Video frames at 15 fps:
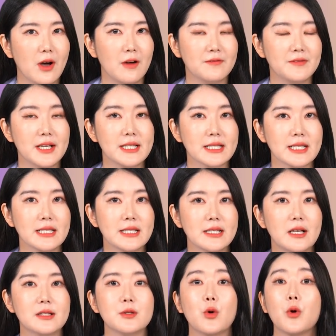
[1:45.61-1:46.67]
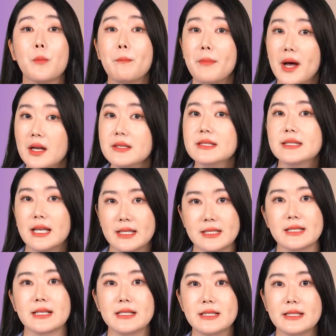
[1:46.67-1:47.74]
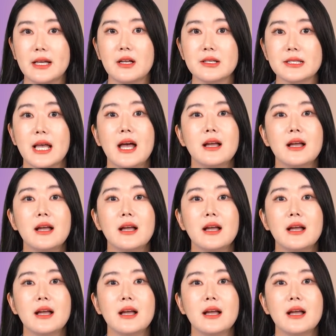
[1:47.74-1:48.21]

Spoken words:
off dead skin cells or melts dead skin cells,